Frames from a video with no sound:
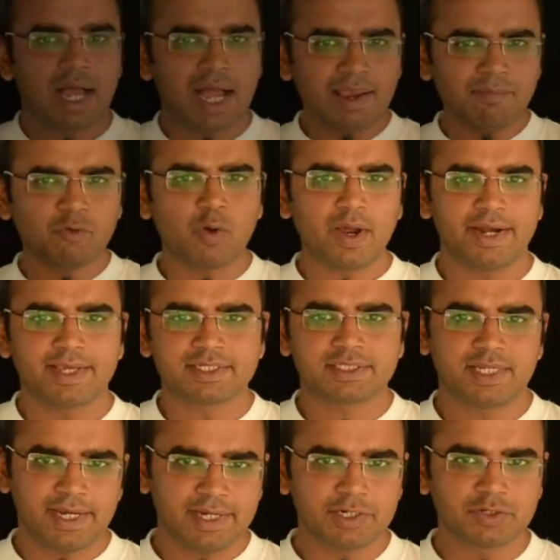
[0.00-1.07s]
I'm quite
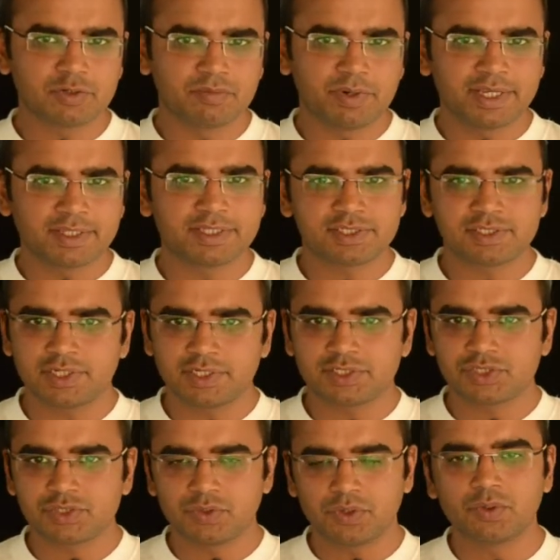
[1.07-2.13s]
excited to bring this
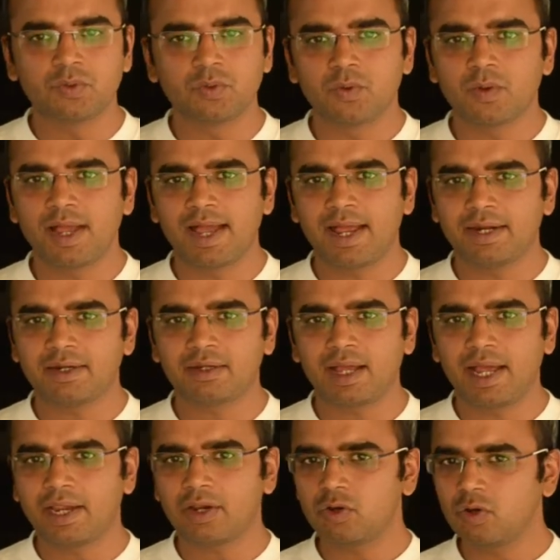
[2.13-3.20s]
series to you, and
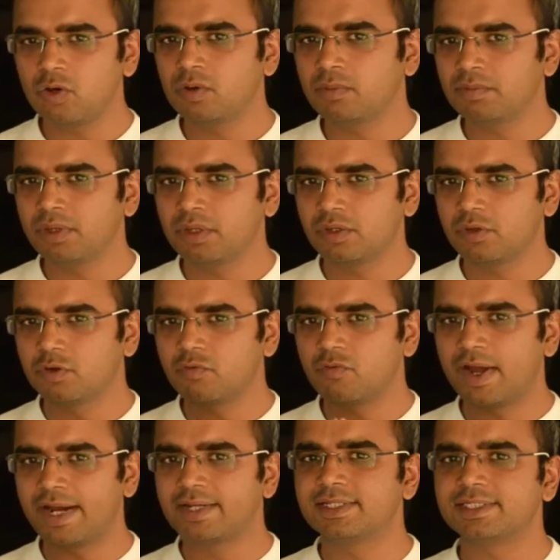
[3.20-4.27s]
I hope you'd
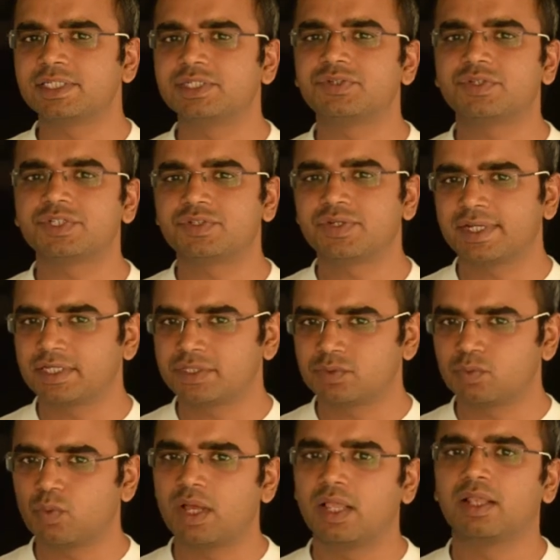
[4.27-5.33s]
find this interesting
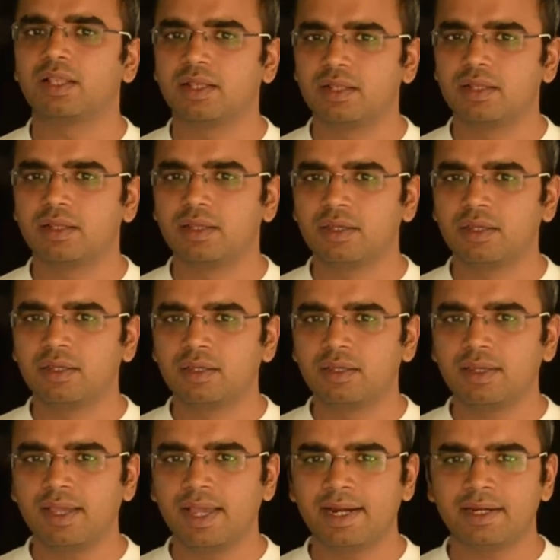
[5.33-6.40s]
as well.
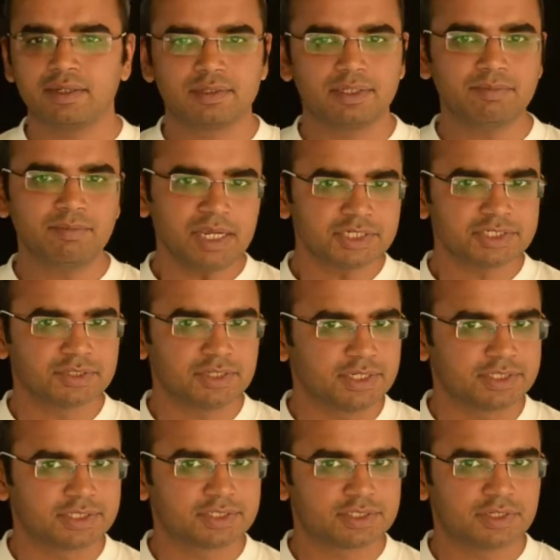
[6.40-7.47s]
And imagine
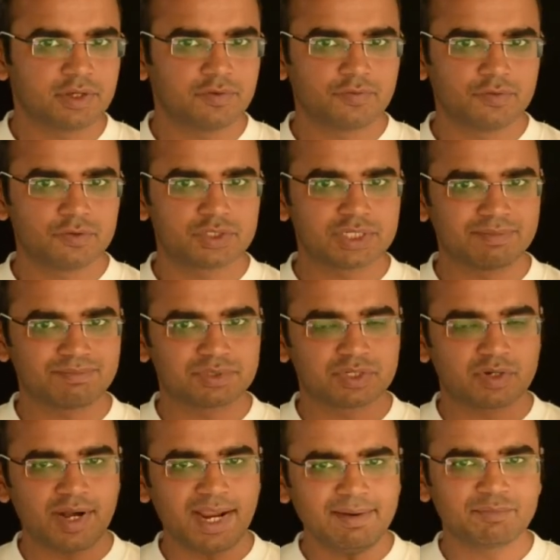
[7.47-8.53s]
this, if you
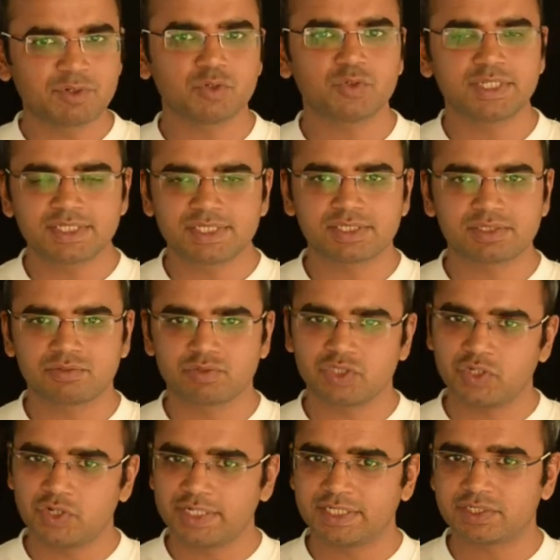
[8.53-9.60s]
subscribe to this
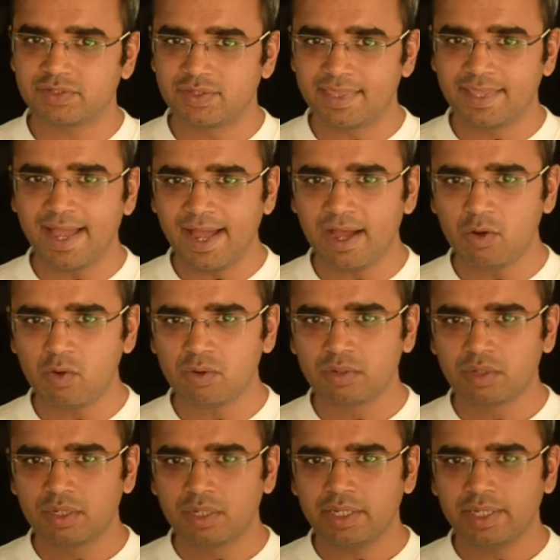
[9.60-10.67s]
series now,
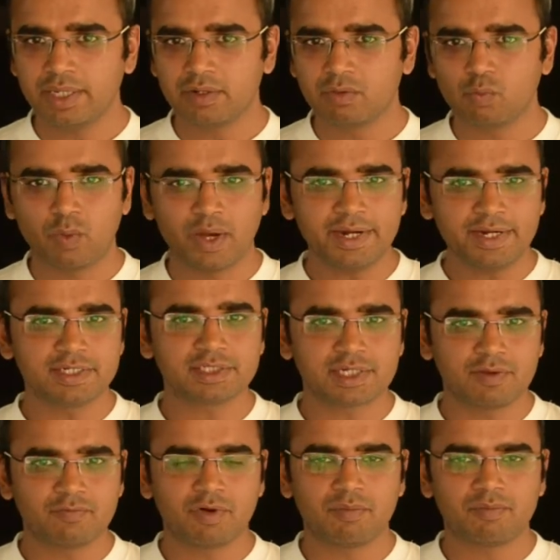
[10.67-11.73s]
in one year's
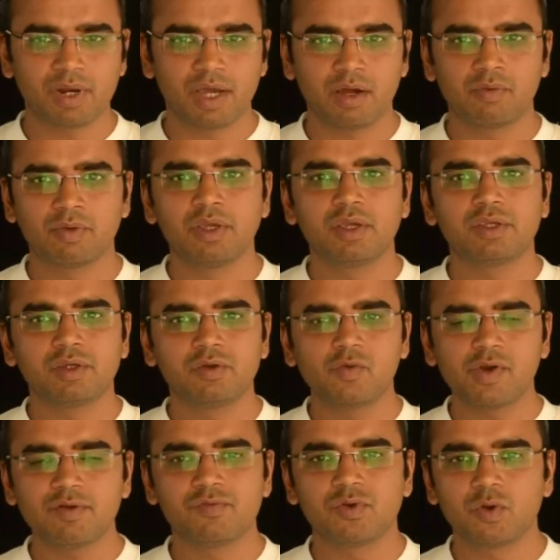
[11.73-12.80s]
time from now, you
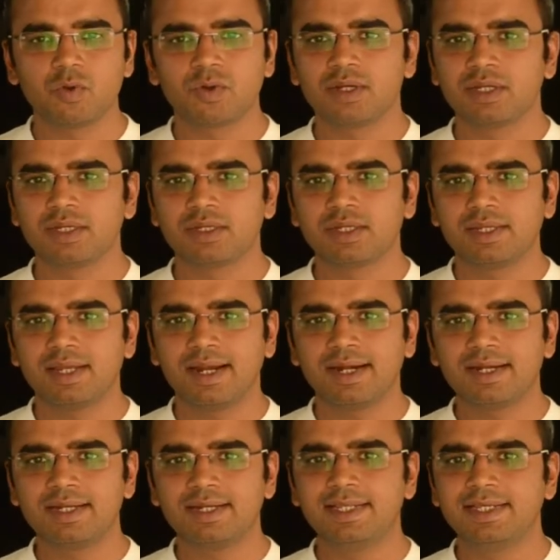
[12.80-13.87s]
would have known
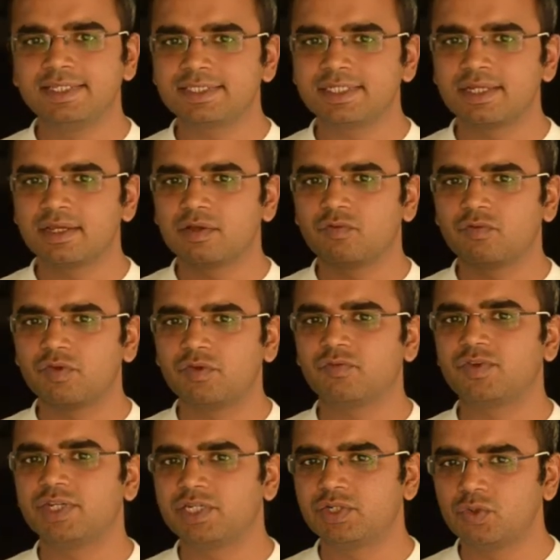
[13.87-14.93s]
at least
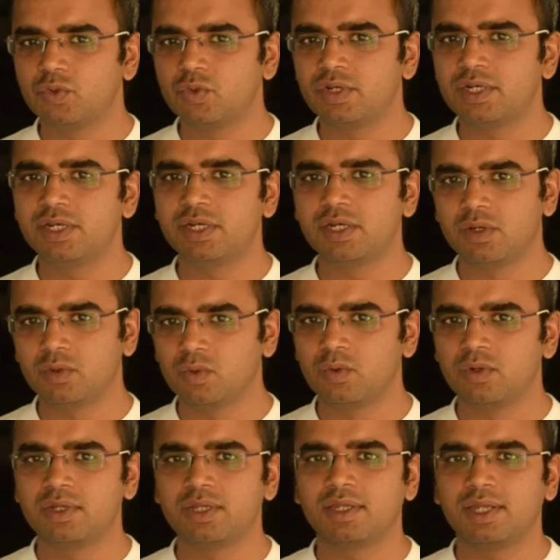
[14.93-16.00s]
fifty-two
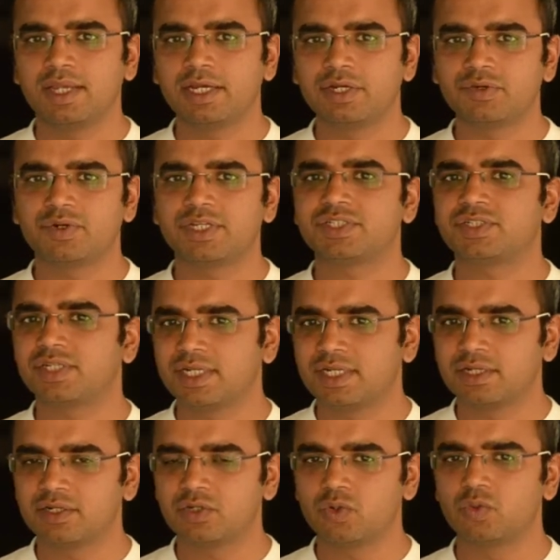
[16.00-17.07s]
new
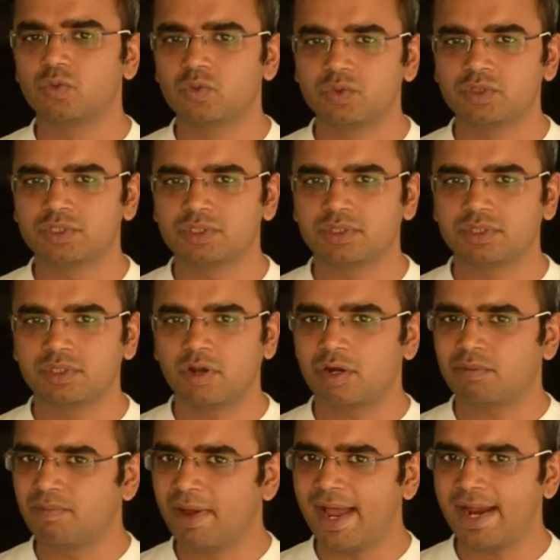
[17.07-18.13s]
interesting tools.
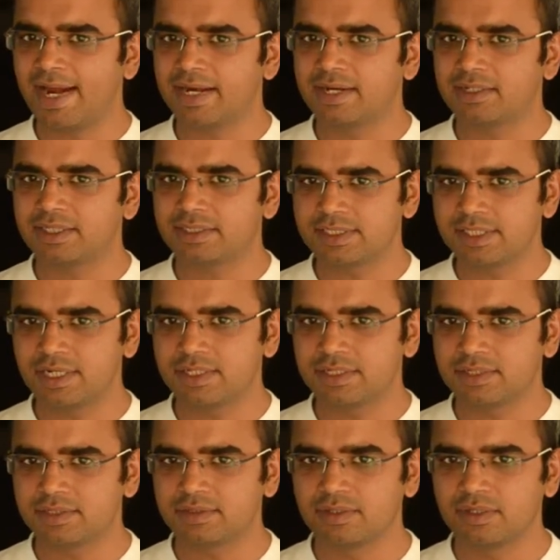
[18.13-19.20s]
Not bad, isn't
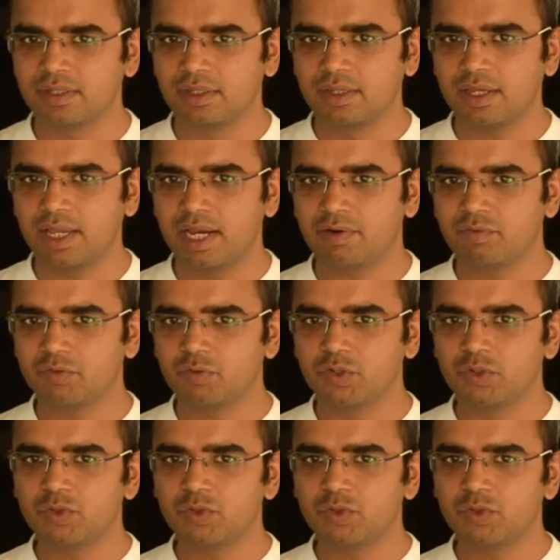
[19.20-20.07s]
it? And we would